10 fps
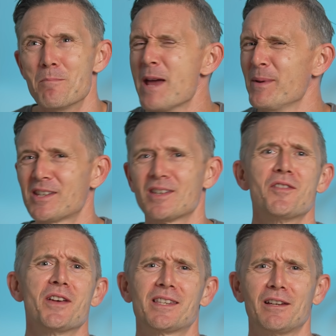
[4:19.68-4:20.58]
Maybe a
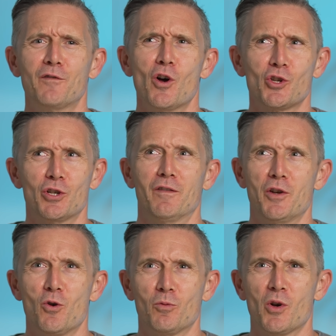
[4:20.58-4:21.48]
synthetic version of an
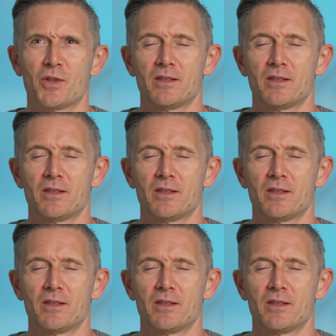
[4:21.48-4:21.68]
oak moss.